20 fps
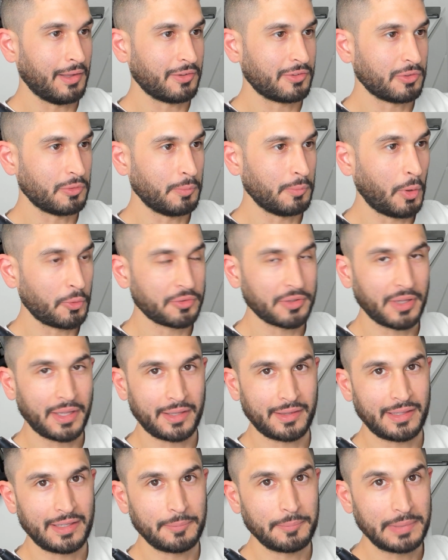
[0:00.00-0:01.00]
So most
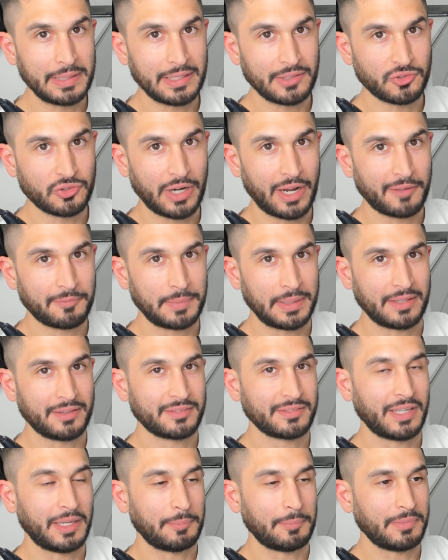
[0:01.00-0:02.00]
likely to be a draft
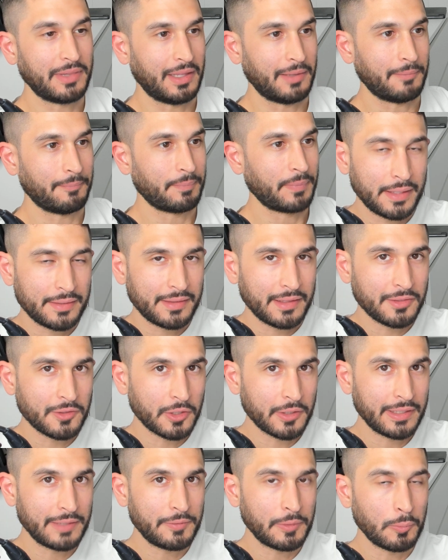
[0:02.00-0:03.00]
picks type thing. But I think
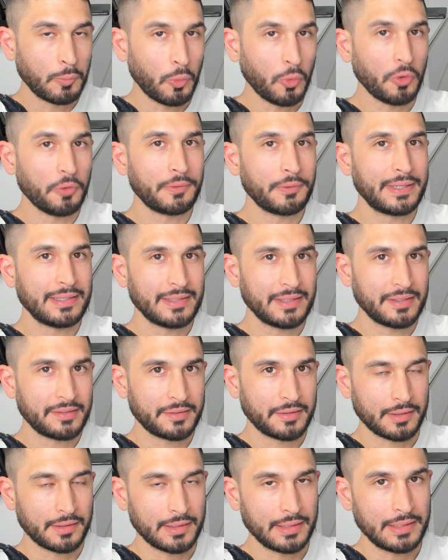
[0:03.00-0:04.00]
they're even more
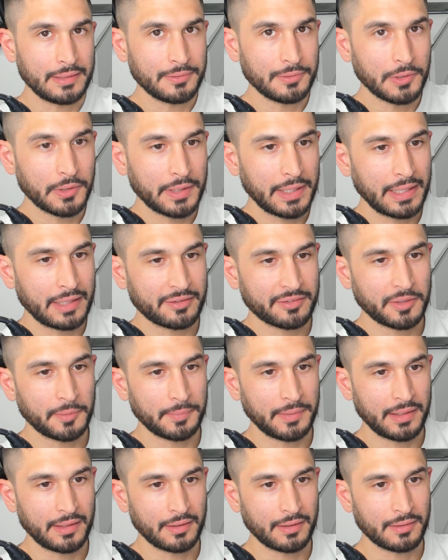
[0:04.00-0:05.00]
realistically looking at
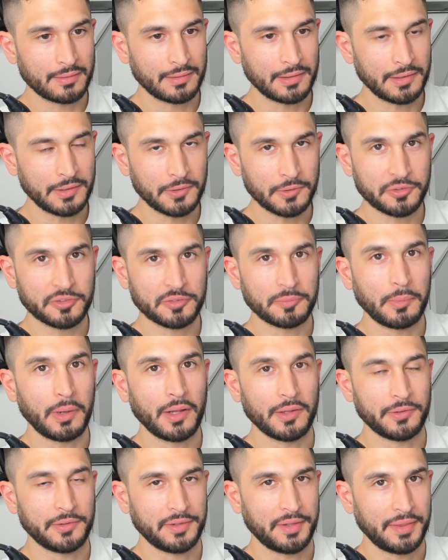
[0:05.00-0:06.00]
something a little
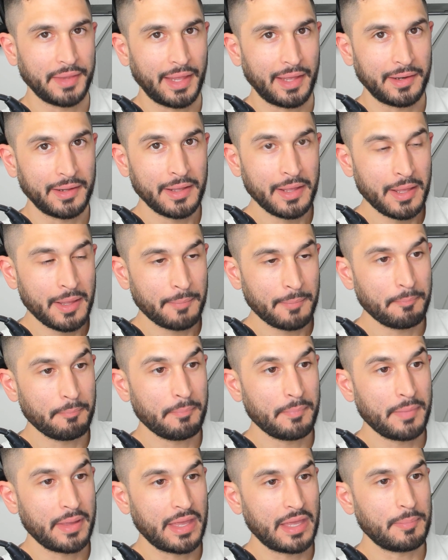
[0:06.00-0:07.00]
smaller than that.
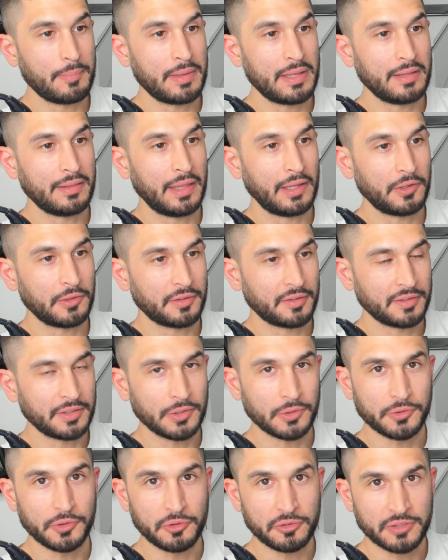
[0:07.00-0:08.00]
Maybe they could
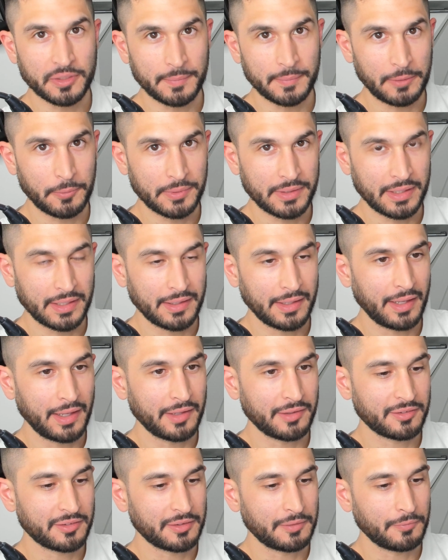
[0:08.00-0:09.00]
still do something with the
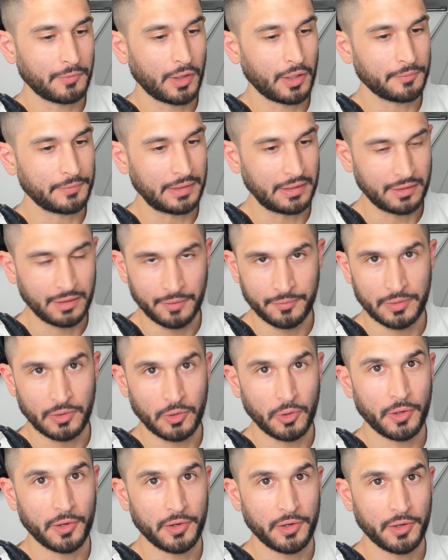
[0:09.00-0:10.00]
Nets involving Kevin
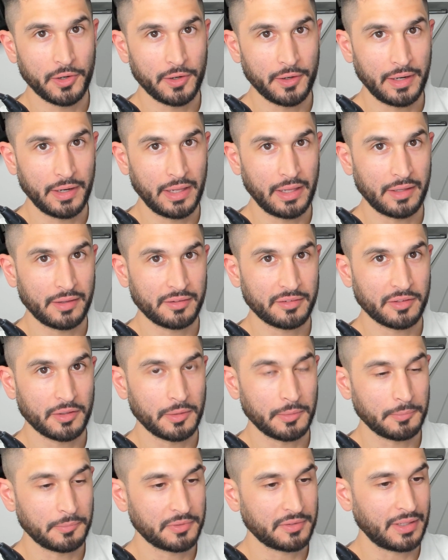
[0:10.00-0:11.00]
Huerter and
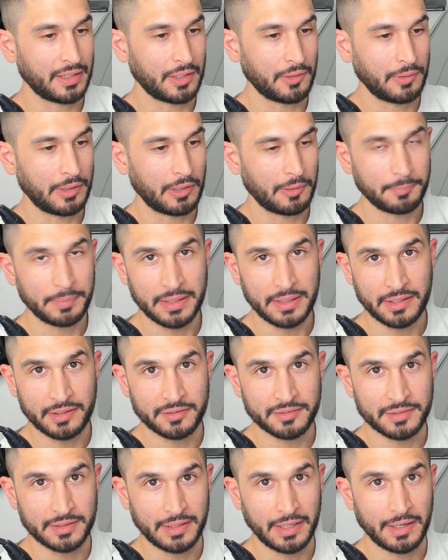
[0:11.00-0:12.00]
some second round
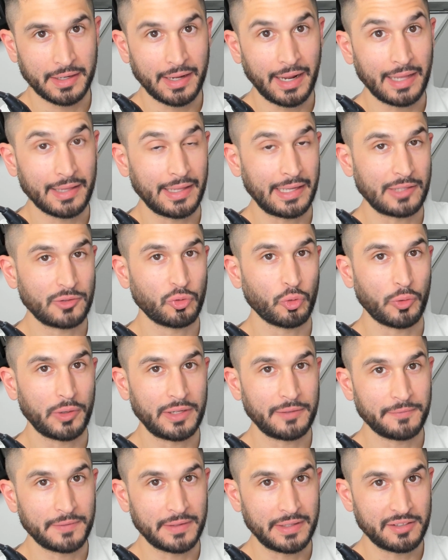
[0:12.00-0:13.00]
picks to get a guy like
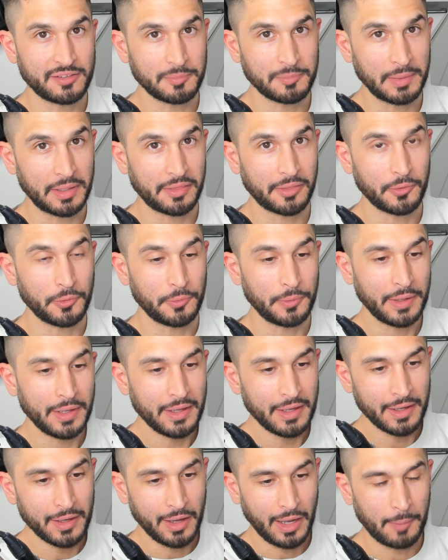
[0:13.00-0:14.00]
Dorian Finney-Smith, who
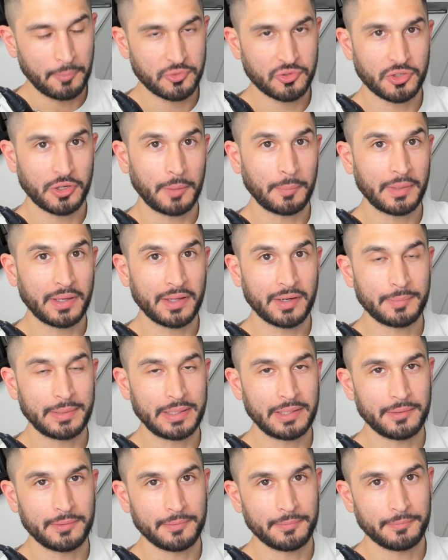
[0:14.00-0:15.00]
I'm sure I'm going to
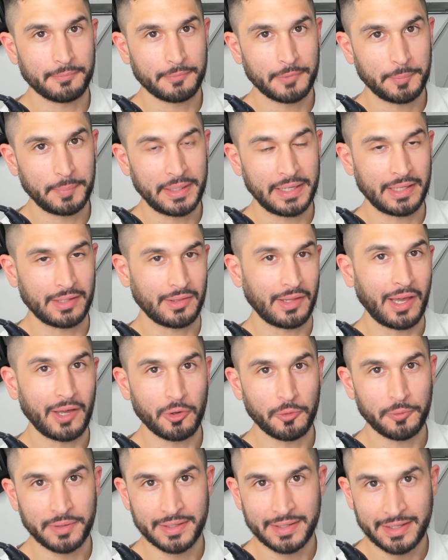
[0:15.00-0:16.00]
be repeating a
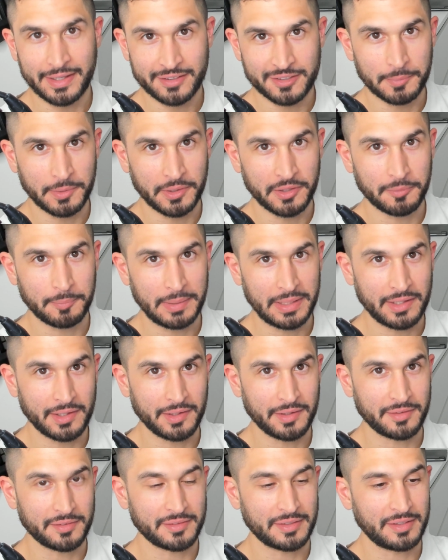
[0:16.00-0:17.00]
lot over the next month
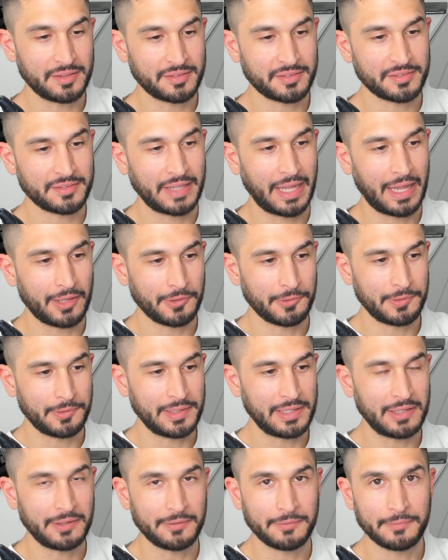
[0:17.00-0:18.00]
because his
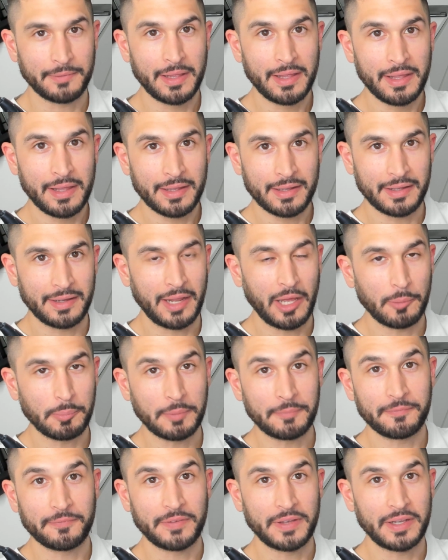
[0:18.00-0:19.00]
salary and can
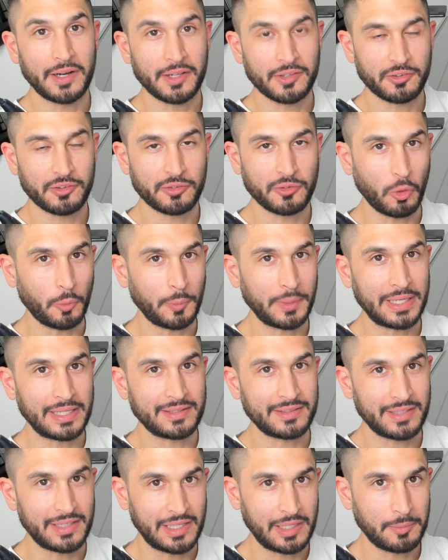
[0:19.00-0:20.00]
help him fit on so many
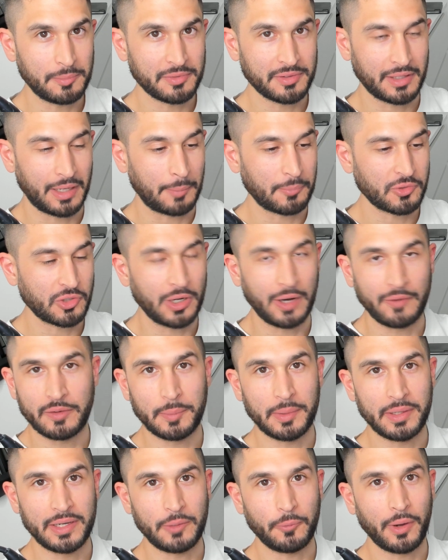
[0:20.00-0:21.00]
teams. I'm sure
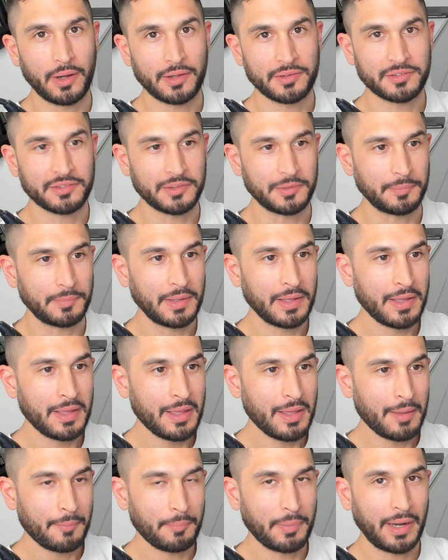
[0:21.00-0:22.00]
everybody wants him.
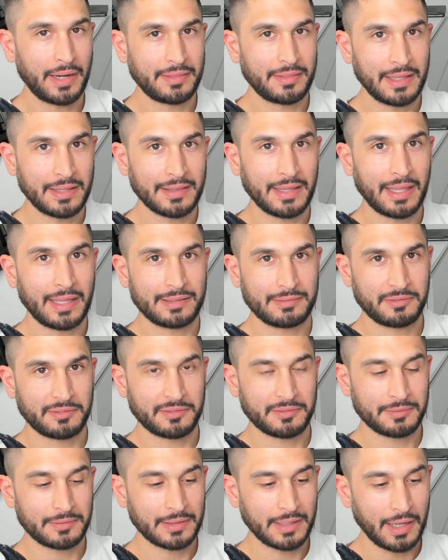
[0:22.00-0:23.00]
But I think
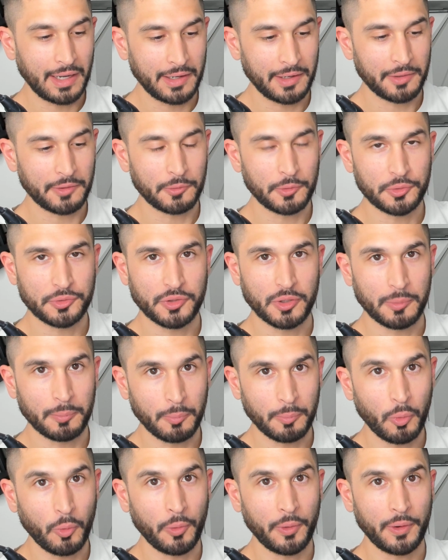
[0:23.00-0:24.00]
that's kind of the route they're
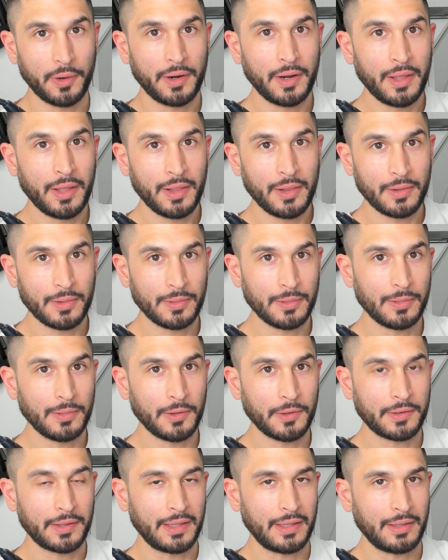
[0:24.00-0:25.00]
more
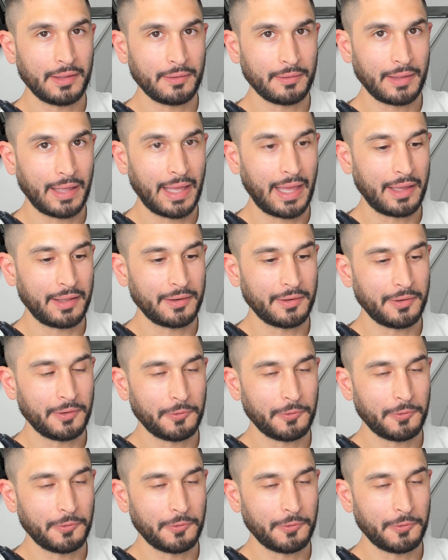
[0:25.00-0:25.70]
looking at